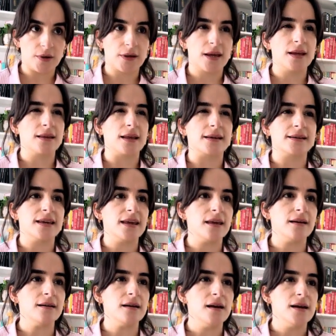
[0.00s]
Okay, like
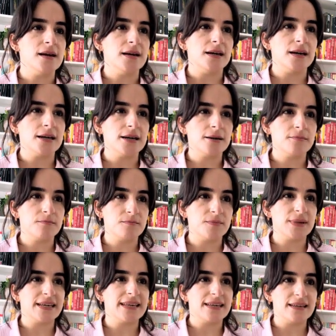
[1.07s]
here, I,
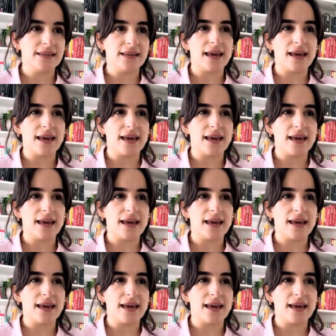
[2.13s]
e,